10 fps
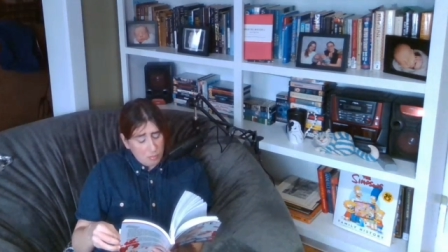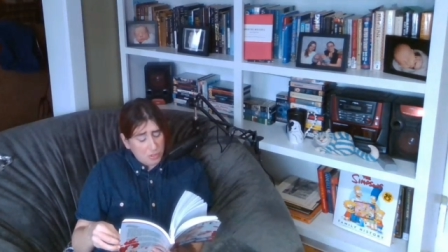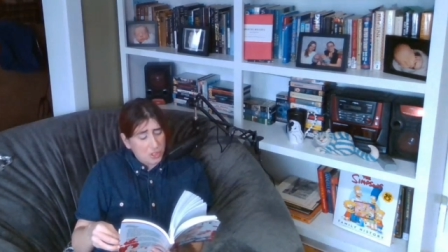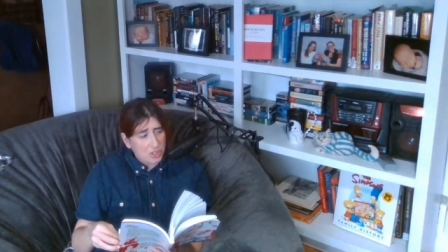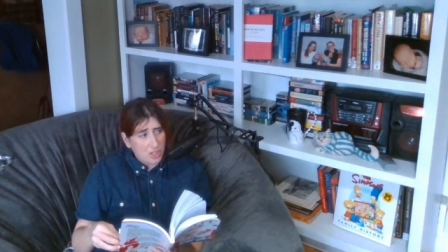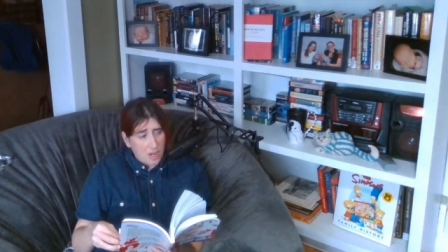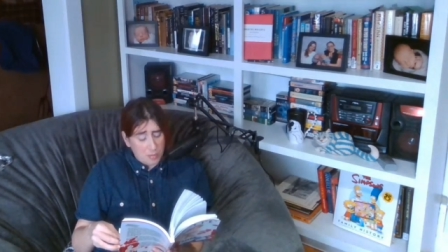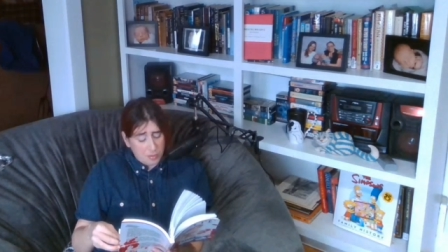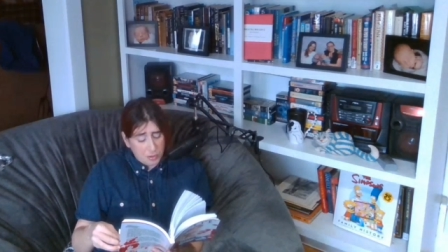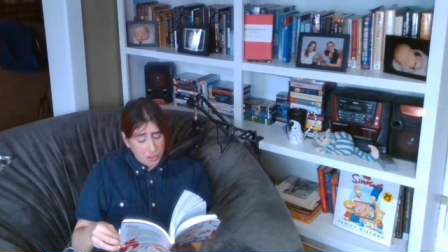Brigid thought
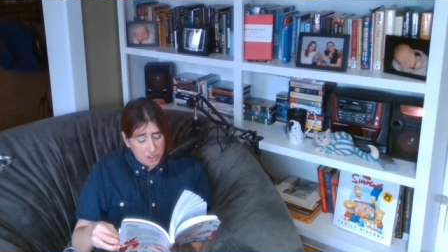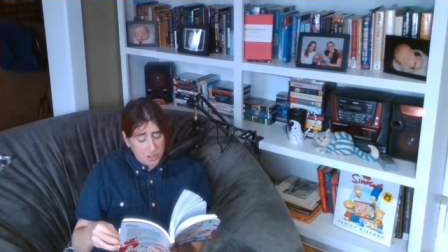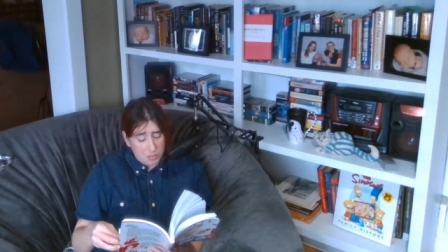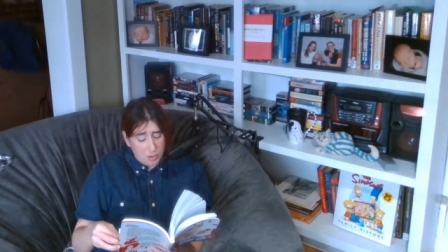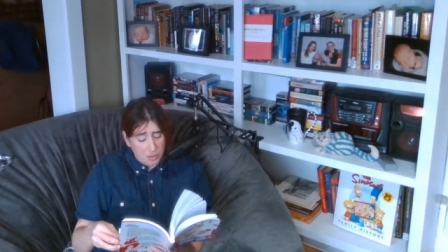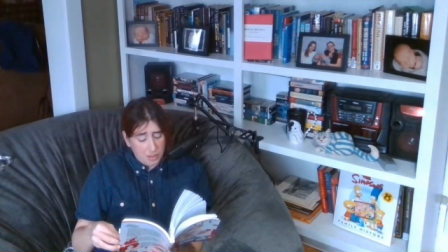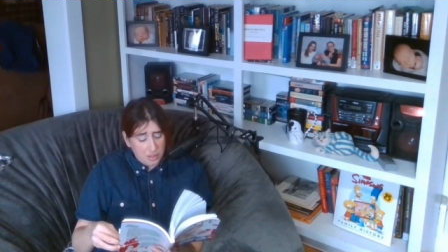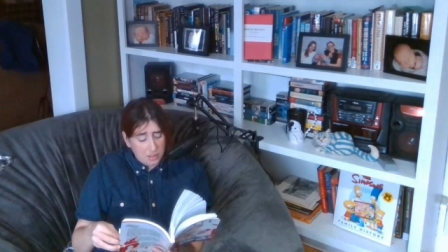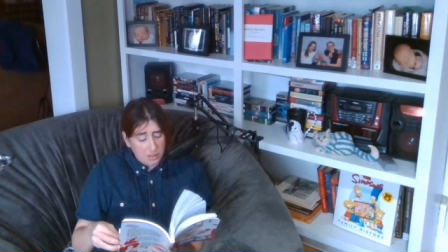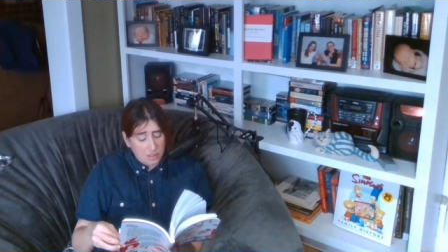before she spoke.
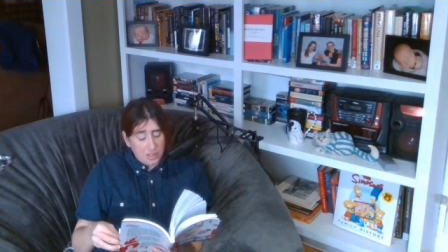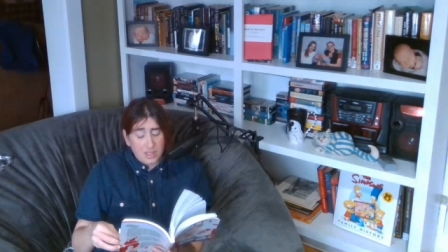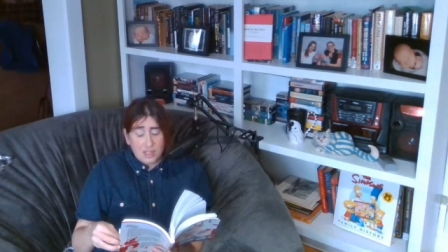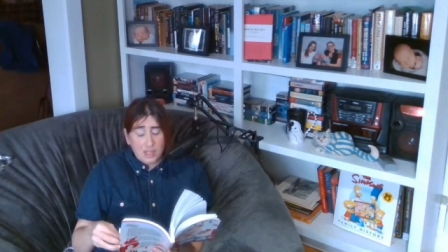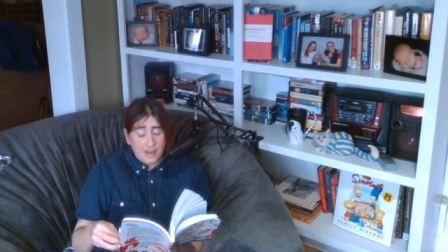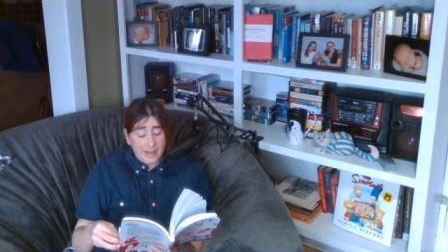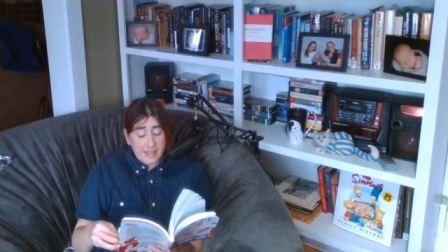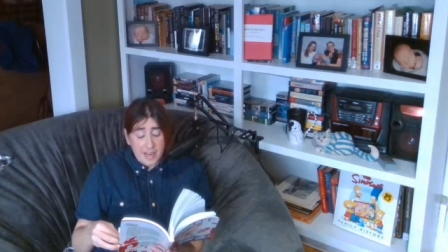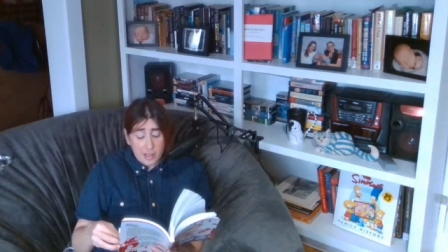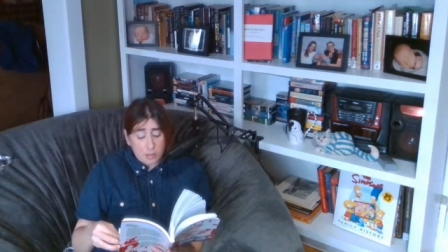I
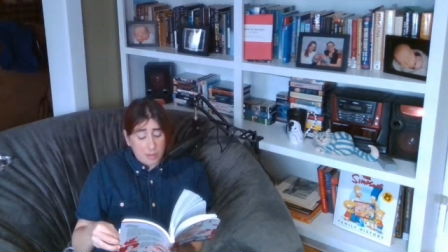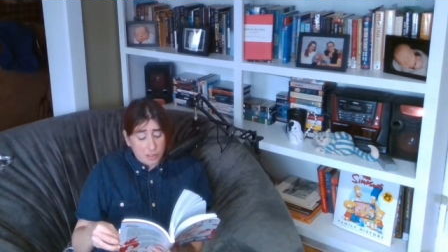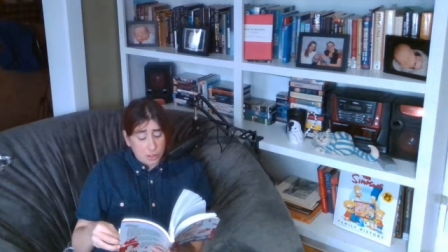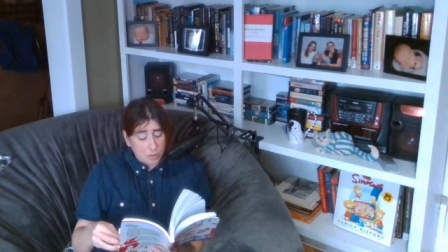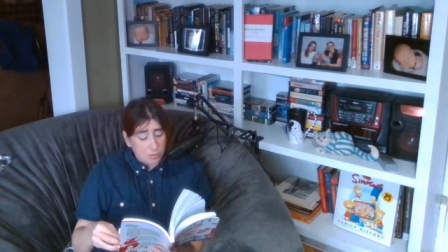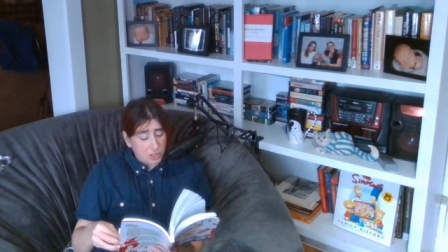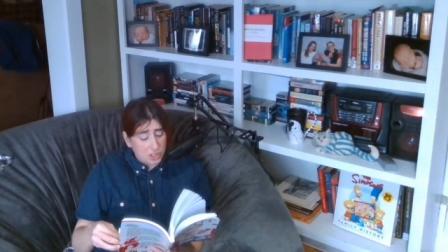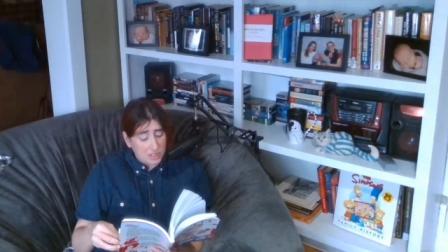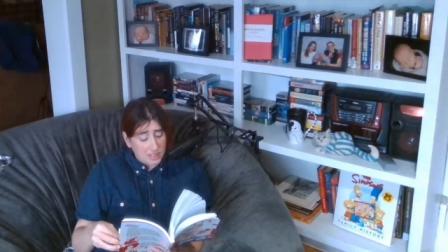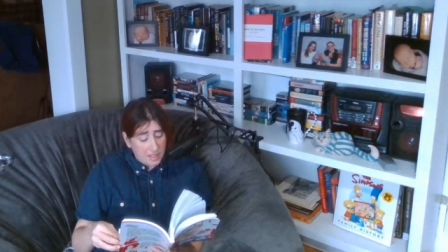cared about you,
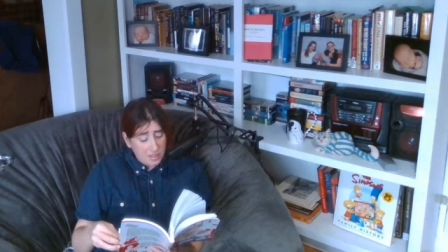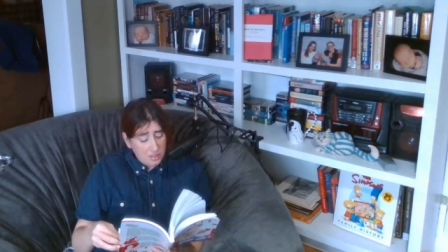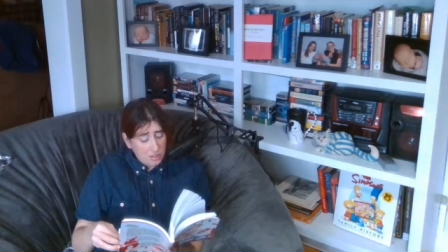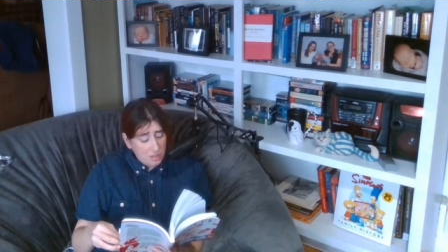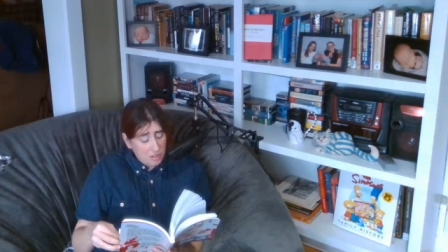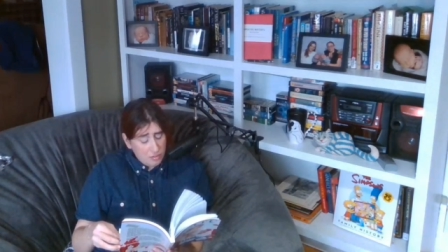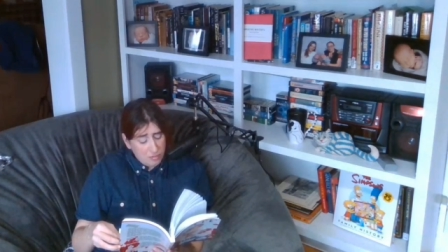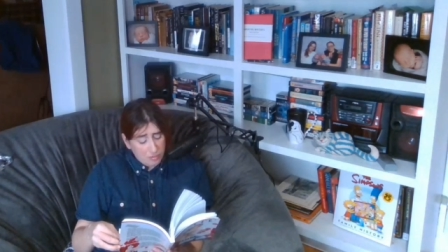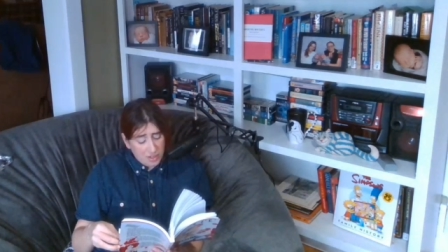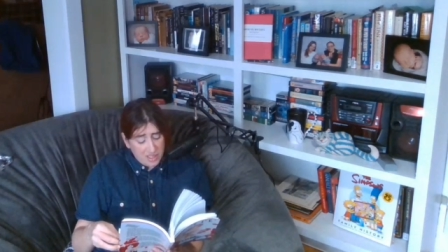Brigid said.
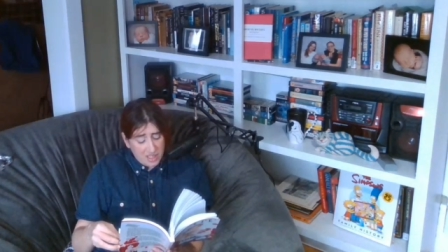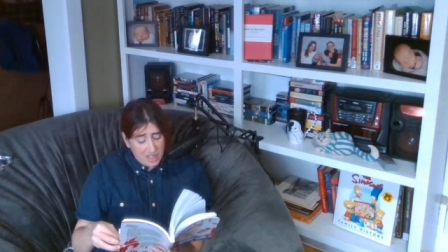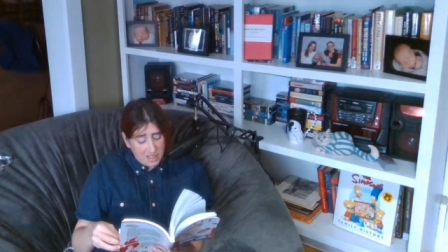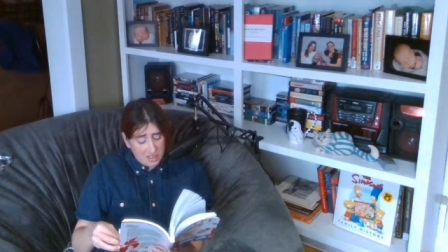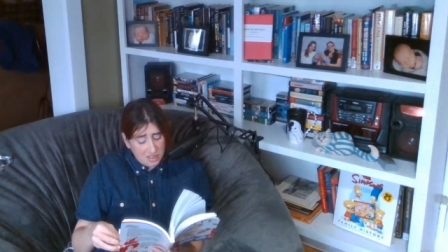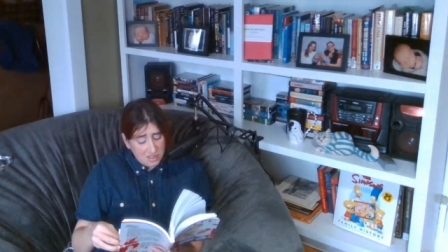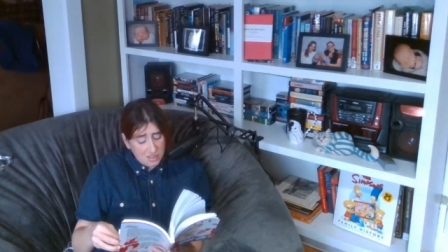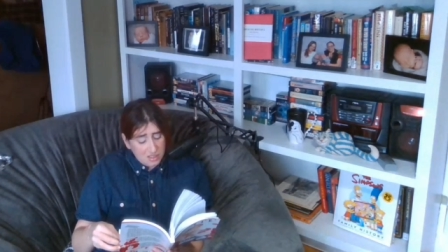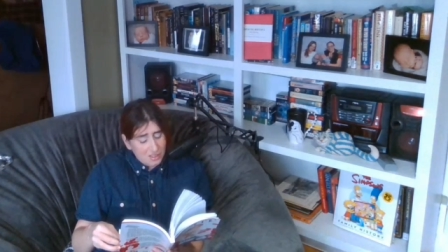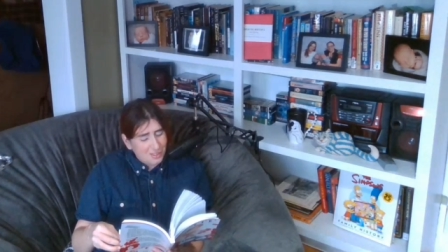Fred nodded.
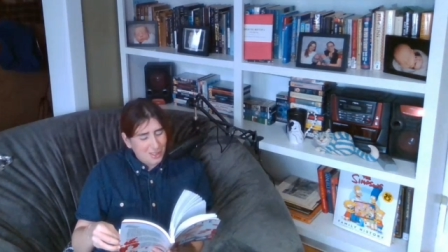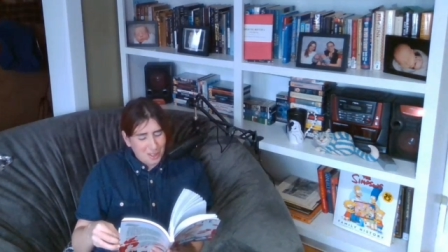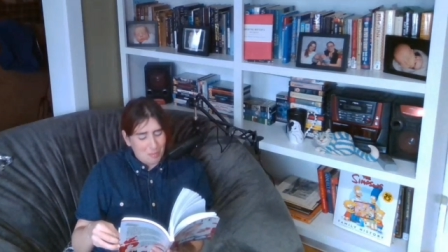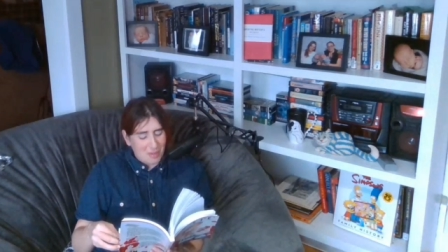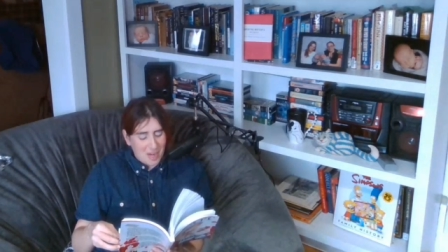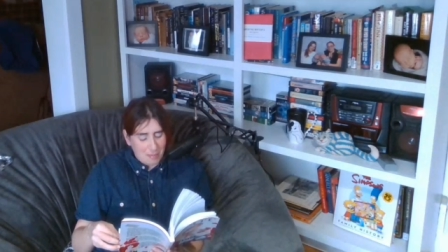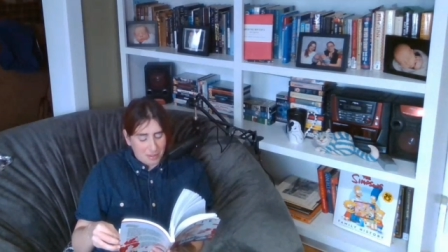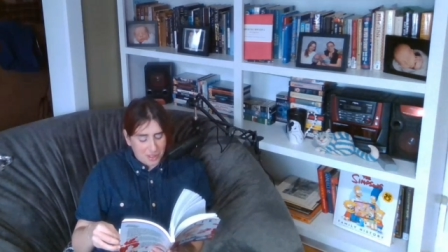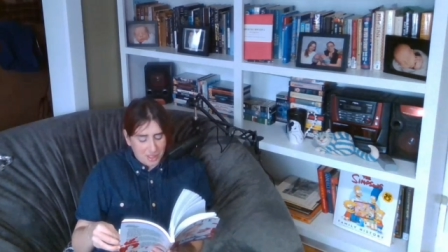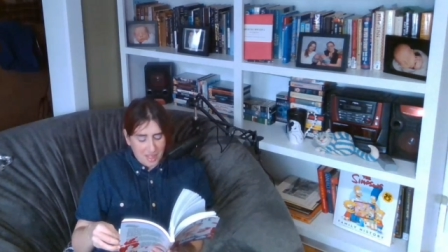Goodbye,
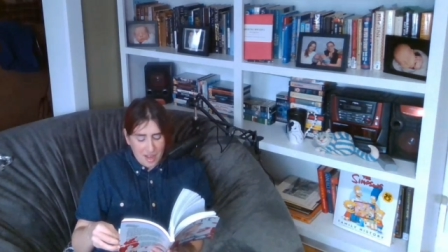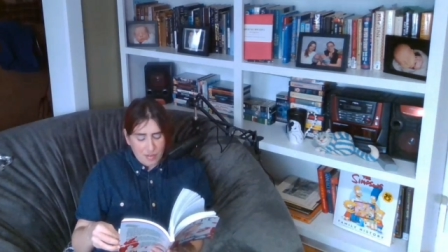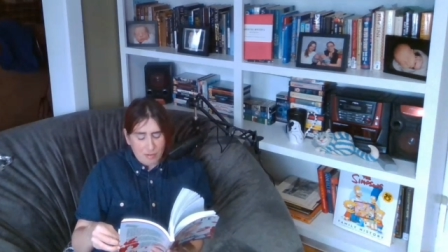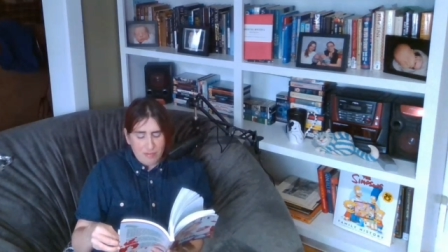Brigid. Have a